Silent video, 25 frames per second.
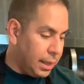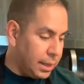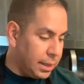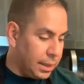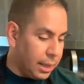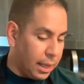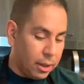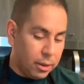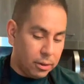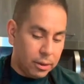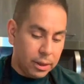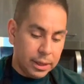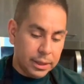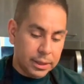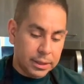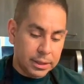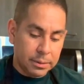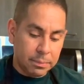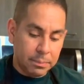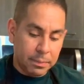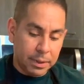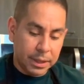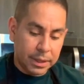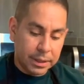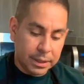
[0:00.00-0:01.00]
Now let's
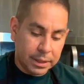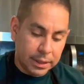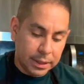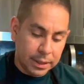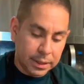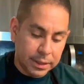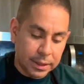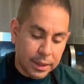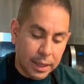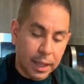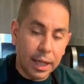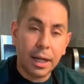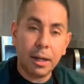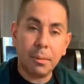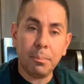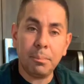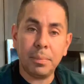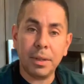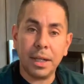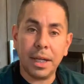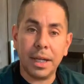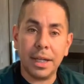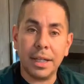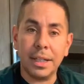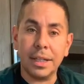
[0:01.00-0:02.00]
mix this up
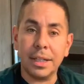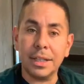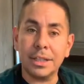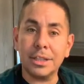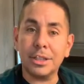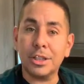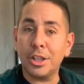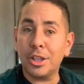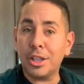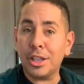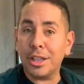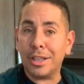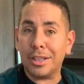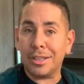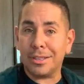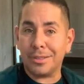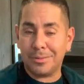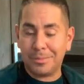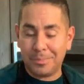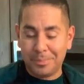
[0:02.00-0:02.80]
and let's look at it.